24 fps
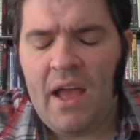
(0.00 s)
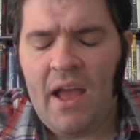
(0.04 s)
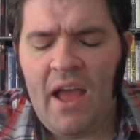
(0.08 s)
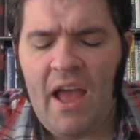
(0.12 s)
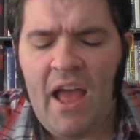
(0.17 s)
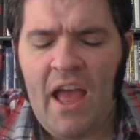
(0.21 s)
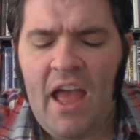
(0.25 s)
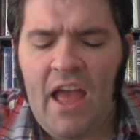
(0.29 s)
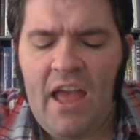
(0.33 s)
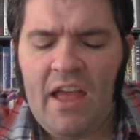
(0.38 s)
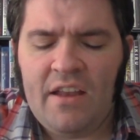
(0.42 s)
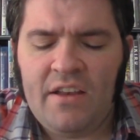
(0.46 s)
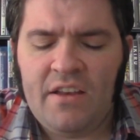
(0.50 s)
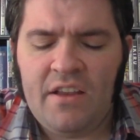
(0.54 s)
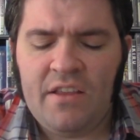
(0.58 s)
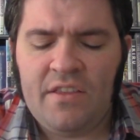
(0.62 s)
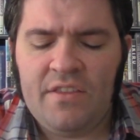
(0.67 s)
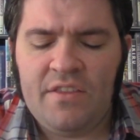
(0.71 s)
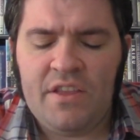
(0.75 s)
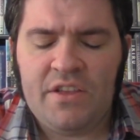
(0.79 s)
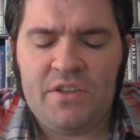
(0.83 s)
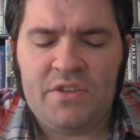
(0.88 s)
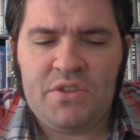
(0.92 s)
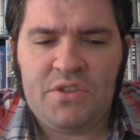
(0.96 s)
And
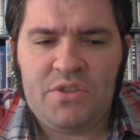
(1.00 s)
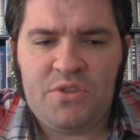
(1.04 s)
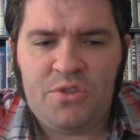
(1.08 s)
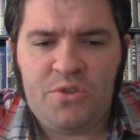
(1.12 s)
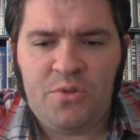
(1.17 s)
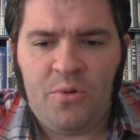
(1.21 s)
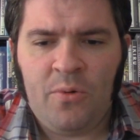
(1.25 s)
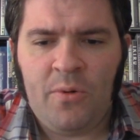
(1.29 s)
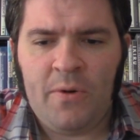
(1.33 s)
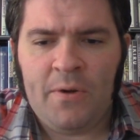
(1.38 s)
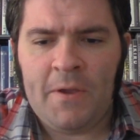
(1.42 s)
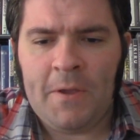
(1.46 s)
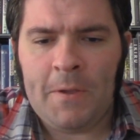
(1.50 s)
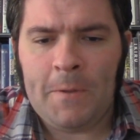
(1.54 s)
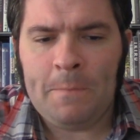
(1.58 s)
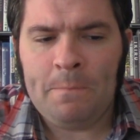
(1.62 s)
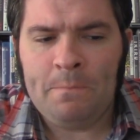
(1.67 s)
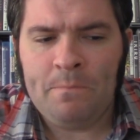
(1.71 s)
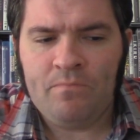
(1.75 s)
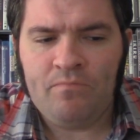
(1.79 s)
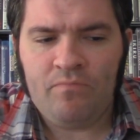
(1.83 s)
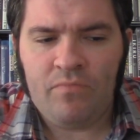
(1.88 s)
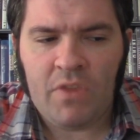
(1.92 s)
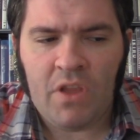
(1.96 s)
this story
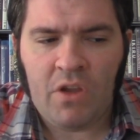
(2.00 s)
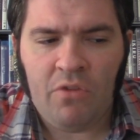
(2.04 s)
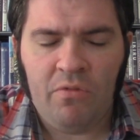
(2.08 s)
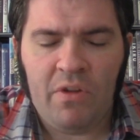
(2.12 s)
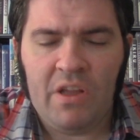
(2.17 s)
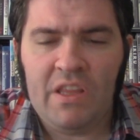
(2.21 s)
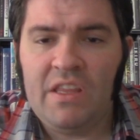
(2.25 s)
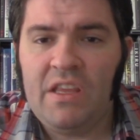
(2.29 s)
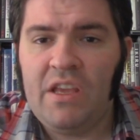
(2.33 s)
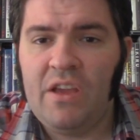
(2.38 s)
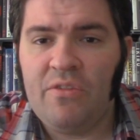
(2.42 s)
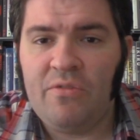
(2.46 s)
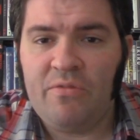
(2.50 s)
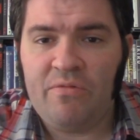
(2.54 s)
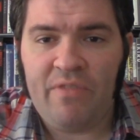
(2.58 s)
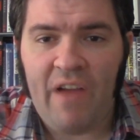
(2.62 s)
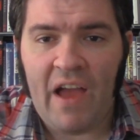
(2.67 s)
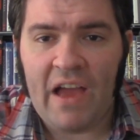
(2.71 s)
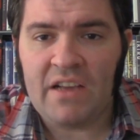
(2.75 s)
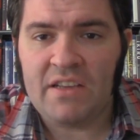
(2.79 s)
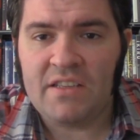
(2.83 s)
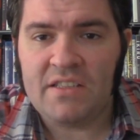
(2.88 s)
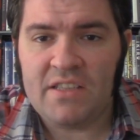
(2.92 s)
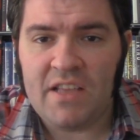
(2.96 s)
really
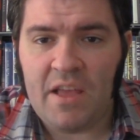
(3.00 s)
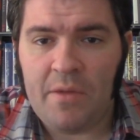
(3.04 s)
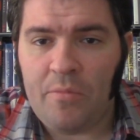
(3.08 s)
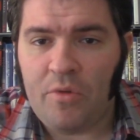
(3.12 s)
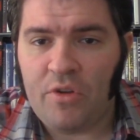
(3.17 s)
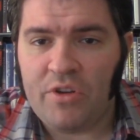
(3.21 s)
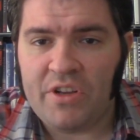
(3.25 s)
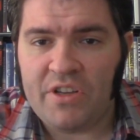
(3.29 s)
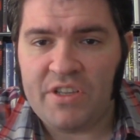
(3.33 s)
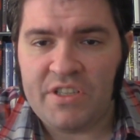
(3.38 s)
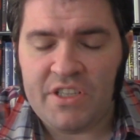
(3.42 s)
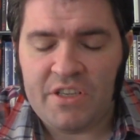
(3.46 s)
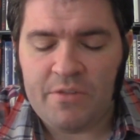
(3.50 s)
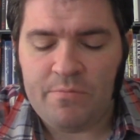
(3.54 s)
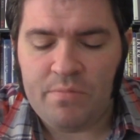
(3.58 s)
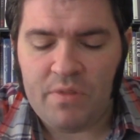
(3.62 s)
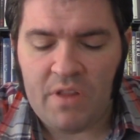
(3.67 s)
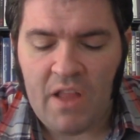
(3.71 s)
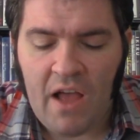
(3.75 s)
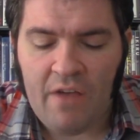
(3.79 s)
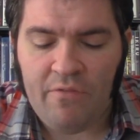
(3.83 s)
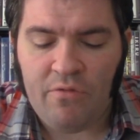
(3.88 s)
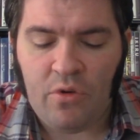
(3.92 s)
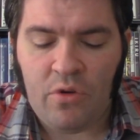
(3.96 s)
affects them on a deep
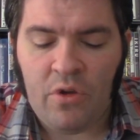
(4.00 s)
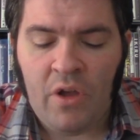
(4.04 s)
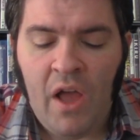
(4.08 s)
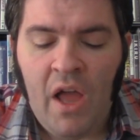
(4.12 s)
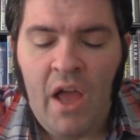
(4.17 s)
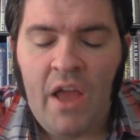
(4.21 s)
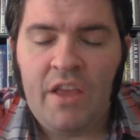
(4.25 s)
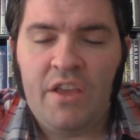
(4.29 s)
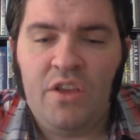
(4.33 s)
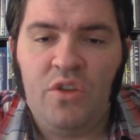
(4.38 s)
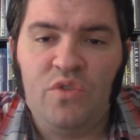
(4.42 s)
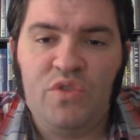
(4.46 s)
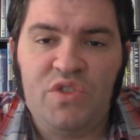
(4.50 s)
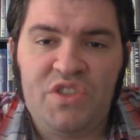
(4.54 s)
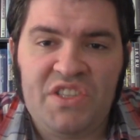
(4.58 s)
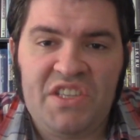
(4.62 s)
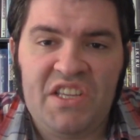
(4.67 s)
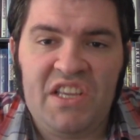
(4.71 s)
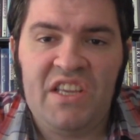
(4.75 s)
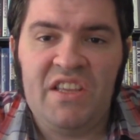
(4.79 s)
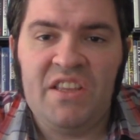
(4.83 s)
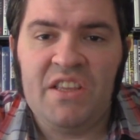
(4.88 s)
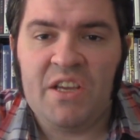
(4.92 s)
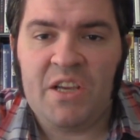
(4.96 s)
level. You
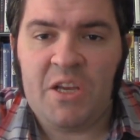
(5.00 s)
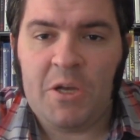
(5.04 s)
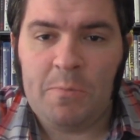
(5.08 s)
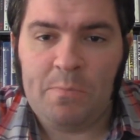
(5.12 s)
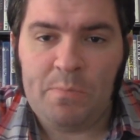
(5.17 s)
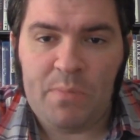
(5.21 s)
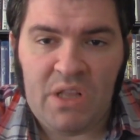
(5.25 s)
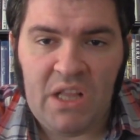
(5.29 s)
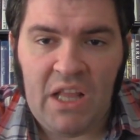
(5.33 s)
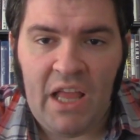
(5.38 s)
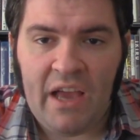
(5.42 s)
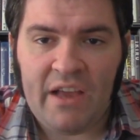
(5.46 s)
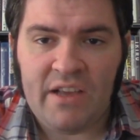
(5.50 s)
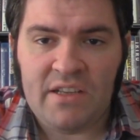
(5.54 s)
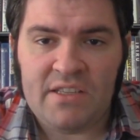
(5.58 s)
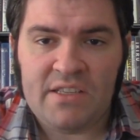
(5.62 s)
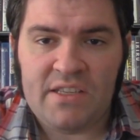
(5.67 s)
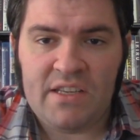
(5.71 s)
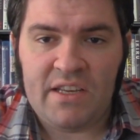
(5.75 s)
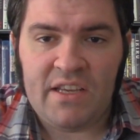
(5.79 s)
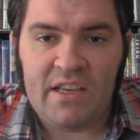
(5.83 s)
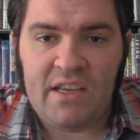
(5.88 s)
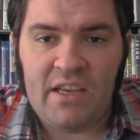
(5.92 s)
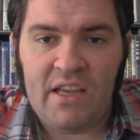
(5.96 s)
see the
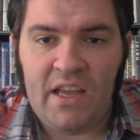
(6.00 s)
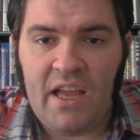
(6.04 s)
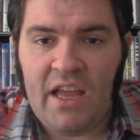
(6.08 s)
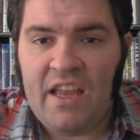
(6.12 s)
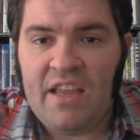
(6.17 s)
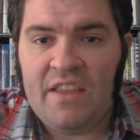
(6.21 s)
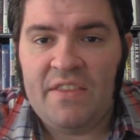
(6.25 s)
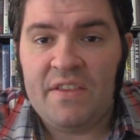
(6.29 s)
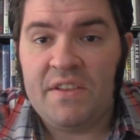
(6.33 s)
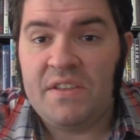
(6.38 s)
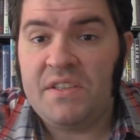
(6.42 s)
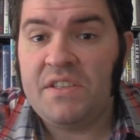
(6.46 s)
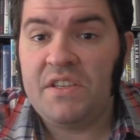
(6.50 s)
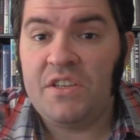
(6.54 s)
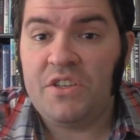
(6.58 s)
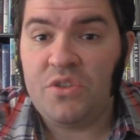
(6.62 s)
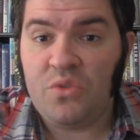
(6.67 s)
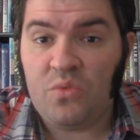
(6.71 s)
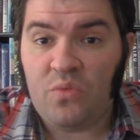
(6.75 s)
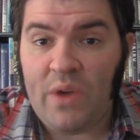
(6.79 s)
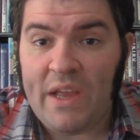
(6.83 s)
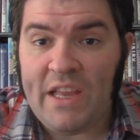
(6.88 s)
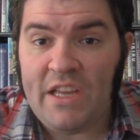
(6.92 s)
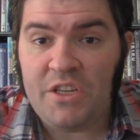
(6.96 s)
complexity in the
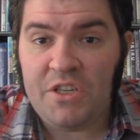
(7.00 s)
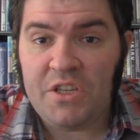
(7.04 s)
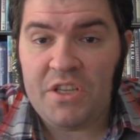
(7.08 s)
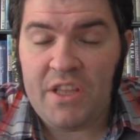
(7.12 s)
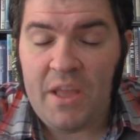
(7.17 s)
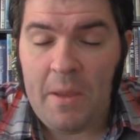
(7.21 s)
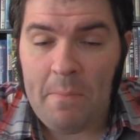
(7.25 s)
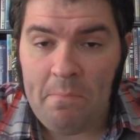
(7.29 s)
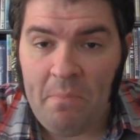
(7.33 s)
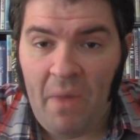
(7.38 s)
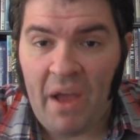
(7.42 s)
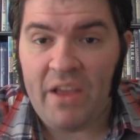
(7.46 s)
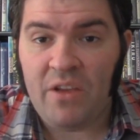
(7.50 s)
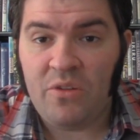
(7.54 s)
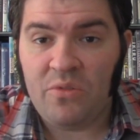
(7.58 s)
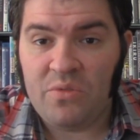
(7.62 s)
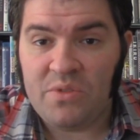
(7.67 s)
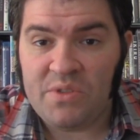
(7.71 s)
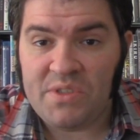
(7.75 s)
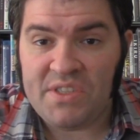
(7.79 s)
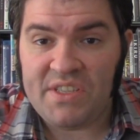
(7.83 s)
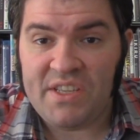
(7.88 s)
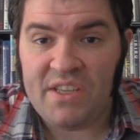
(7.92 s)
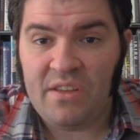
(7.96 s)
situation that Michael
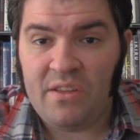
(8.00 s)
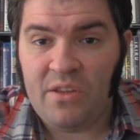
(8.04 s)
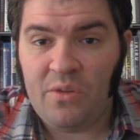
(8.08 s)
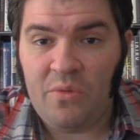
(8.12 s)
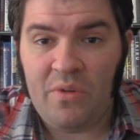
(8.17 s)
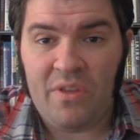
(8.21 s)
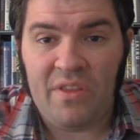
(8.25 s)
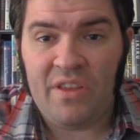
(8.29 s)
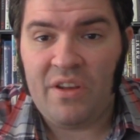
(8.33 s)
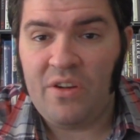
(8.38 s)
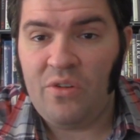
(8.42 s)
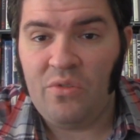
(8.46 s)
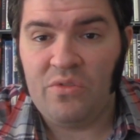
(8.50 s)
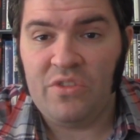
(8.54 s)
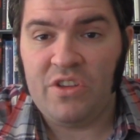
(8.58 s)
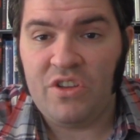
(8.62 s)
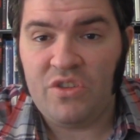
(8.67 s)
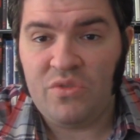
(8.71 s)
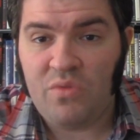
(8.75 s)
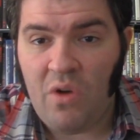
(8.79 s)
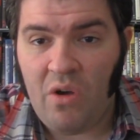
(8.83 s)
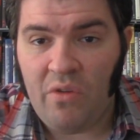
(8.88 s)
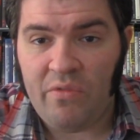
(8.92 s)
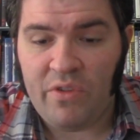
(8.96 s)
is dealing with at only
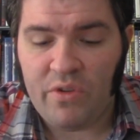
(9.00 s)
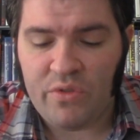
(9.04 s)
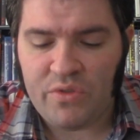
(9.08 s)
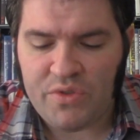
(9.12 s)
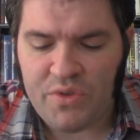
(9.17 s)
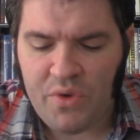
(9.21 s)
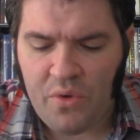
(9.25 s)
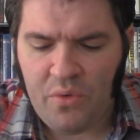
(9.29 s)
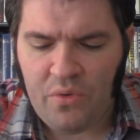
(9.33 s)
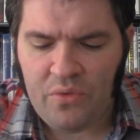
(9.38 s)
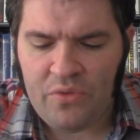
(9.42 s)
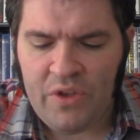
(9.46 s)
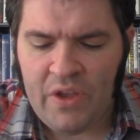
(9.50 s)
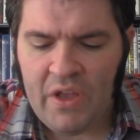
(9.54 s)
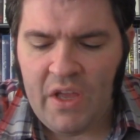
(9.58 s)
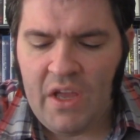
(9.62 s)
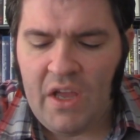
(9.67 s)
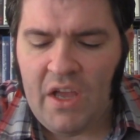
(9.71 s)
12 years old.